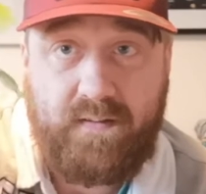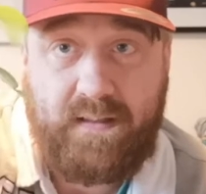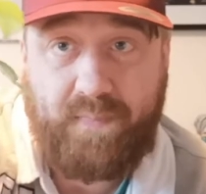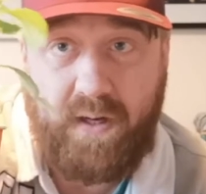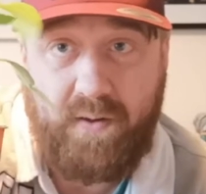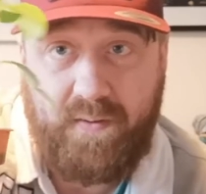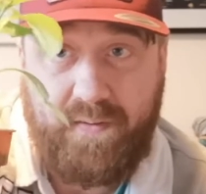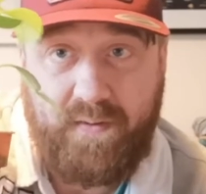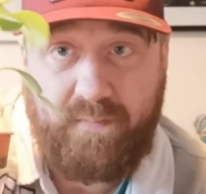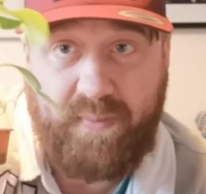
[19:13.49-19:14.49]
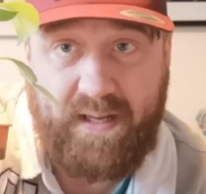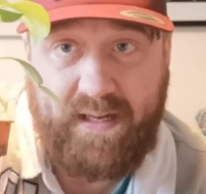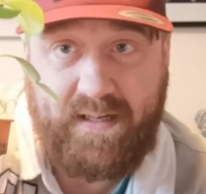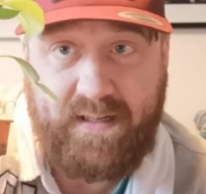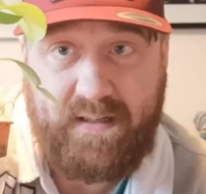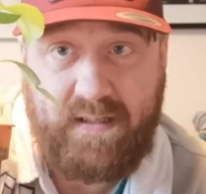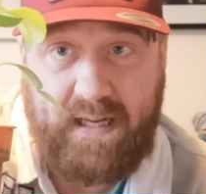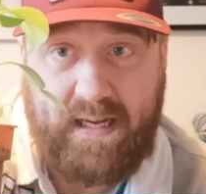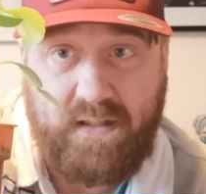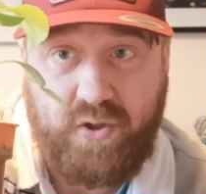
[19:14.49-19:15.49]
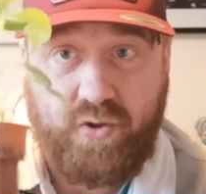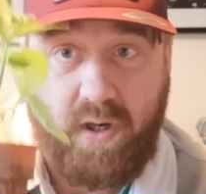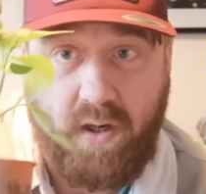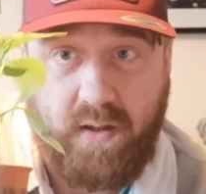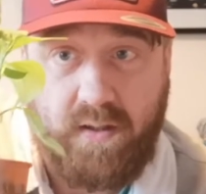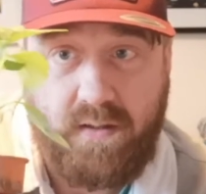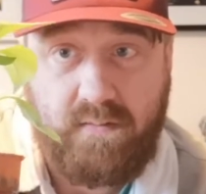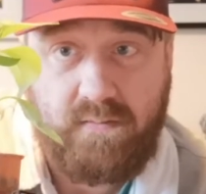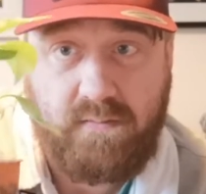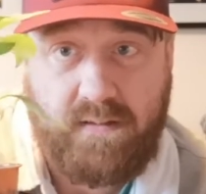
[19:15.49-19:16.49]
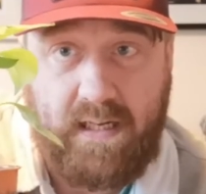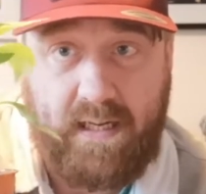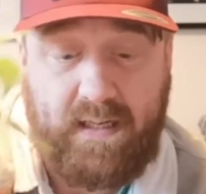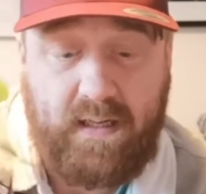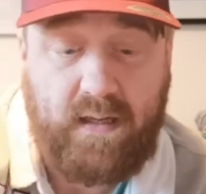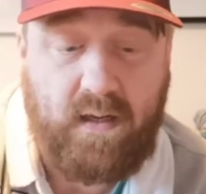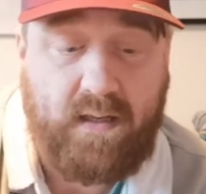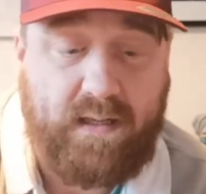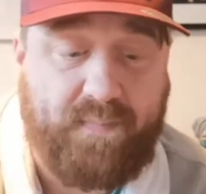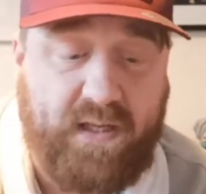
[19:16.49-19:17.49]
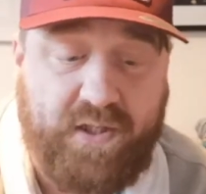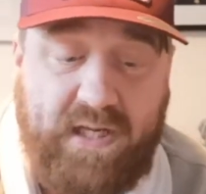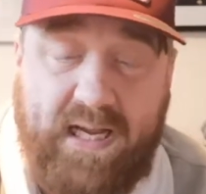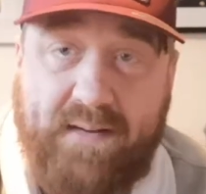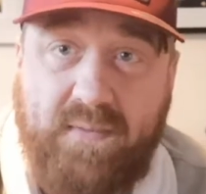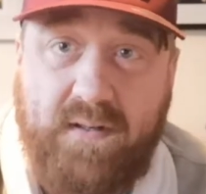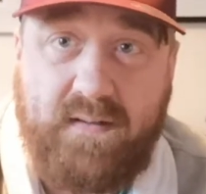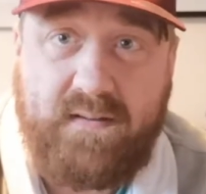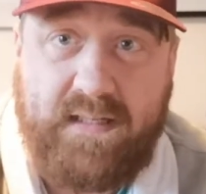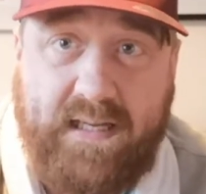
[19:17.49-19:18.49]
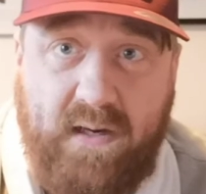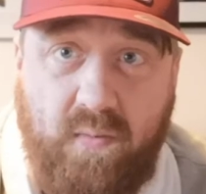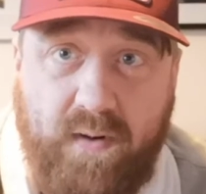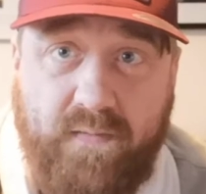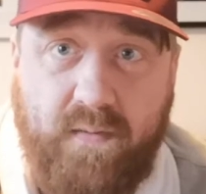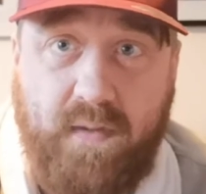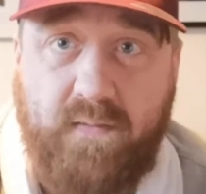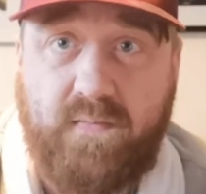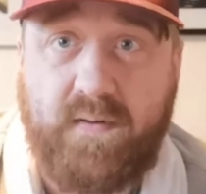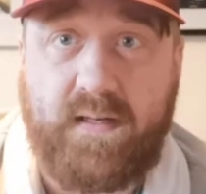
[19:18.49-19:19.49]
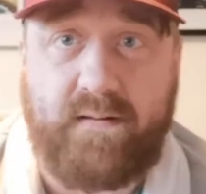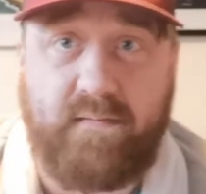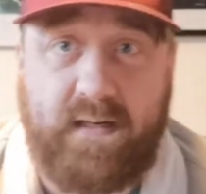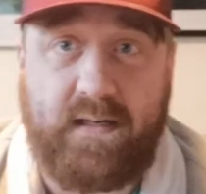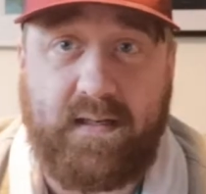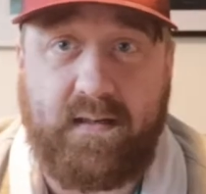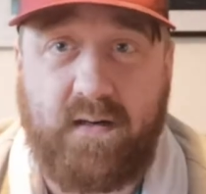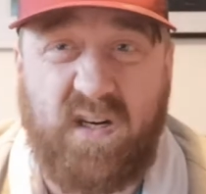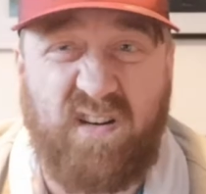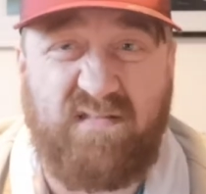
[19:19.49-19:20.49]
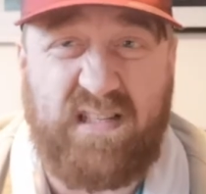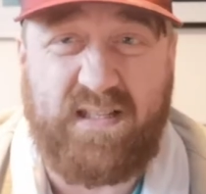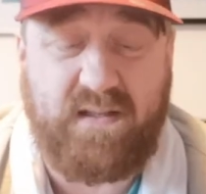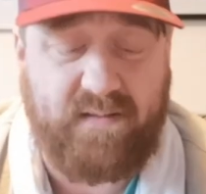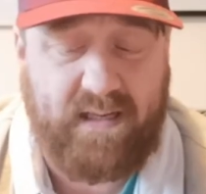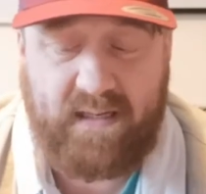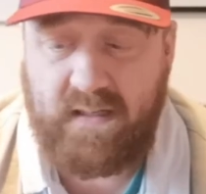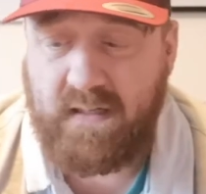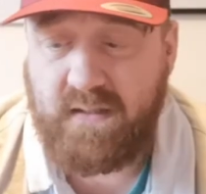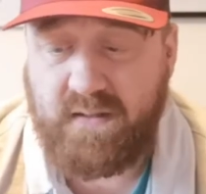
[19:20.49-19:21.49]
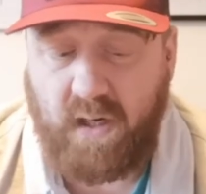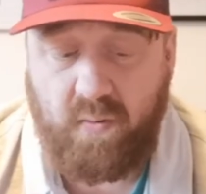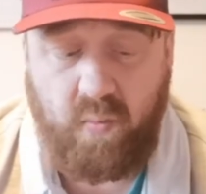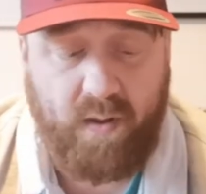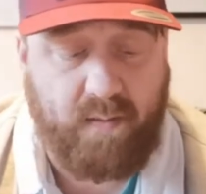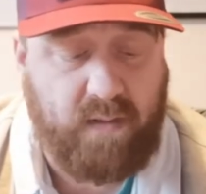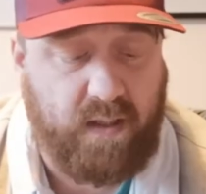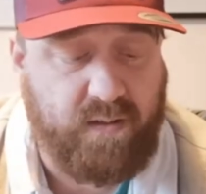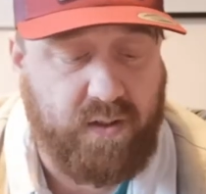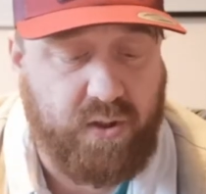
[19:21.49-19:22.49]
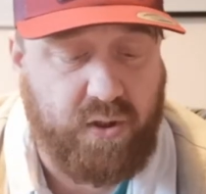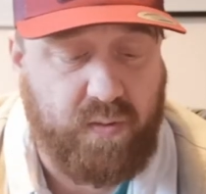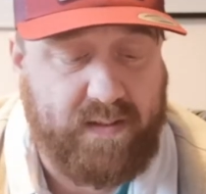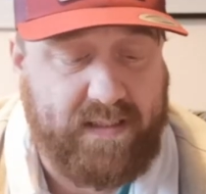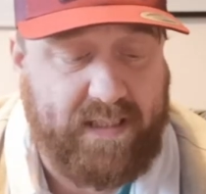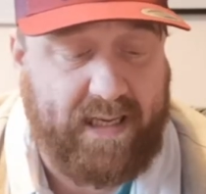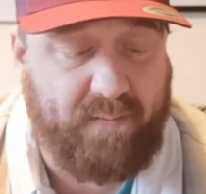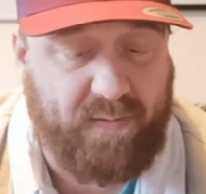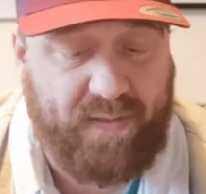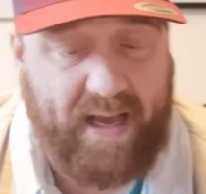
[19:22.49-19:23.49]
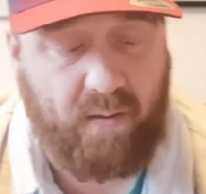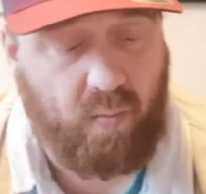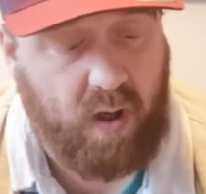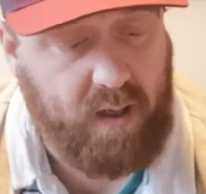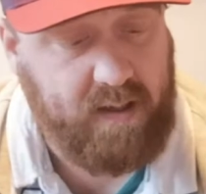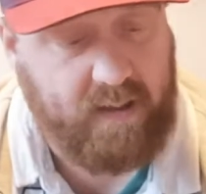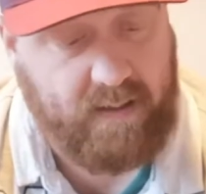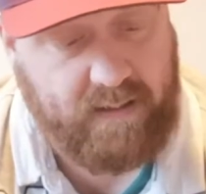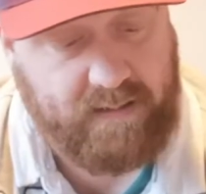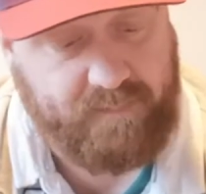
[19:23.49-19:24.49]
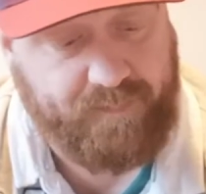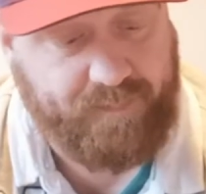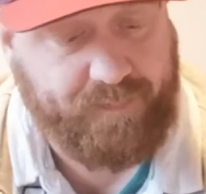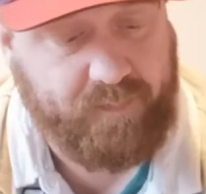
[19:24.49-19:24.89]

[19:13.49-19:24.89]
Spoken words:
they're both big and strong. Okay, it'd be a shame to kill one of them off, wouldn't it? Really, I can't really do that. So what I'm going to do today with that one, and